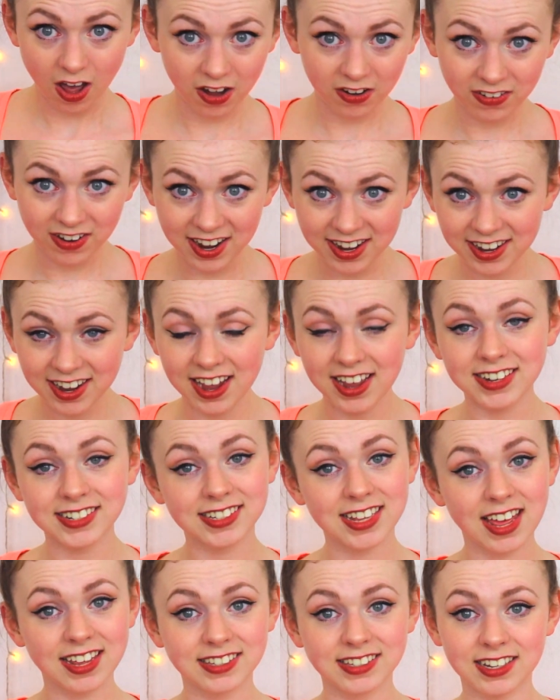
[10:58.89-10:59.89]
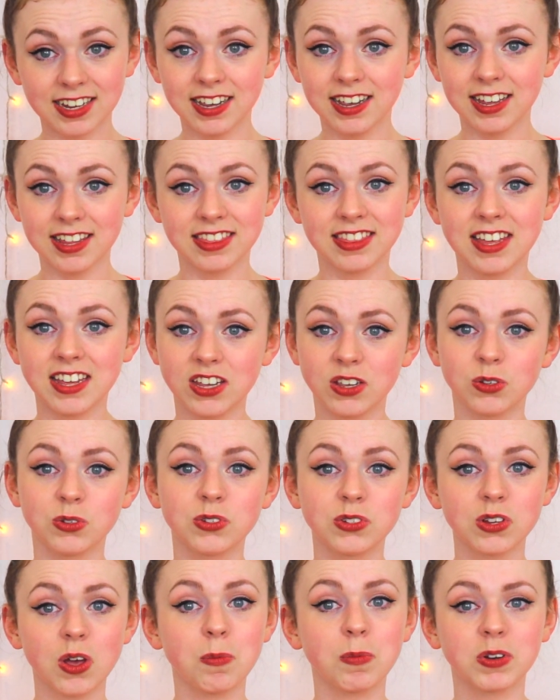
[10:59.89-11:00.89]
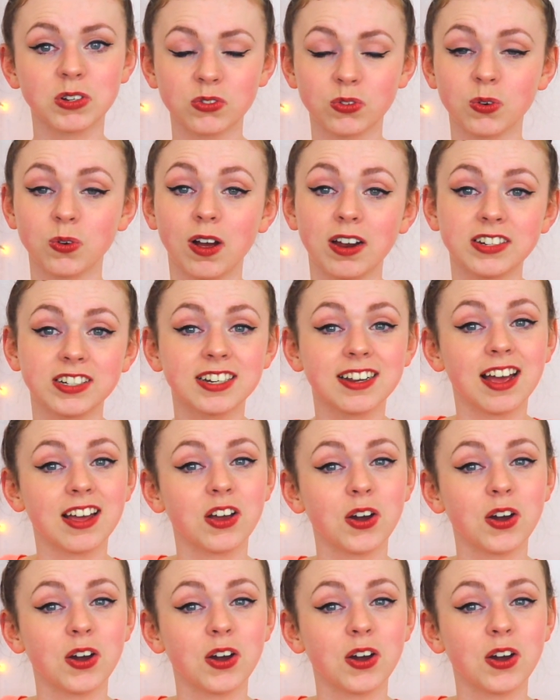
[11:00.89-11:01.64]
Alright guys, that's it. Thank you so much for watching.